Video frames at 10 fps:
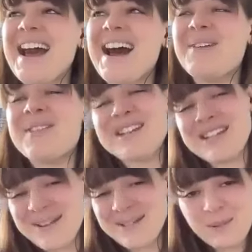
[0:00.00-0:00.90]
We had
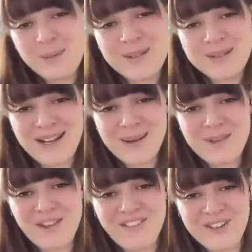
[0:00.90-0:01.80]
1,000 people sign up
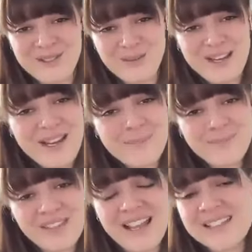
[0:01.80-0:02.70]
in the first week.
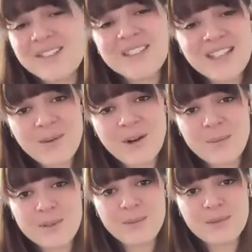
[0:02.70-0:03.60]
As of today, we're
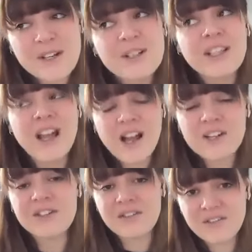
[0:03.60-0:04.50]
up to nearly
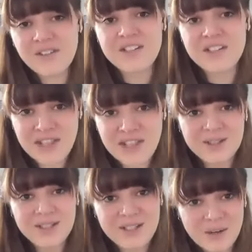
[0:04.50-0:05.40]

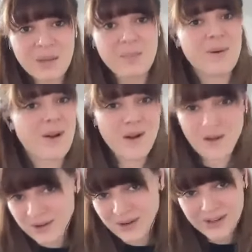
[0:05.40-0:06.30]
150,000 young people
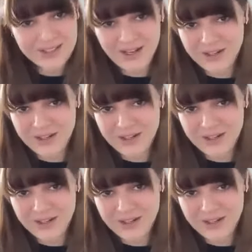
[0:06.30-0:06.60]
all across the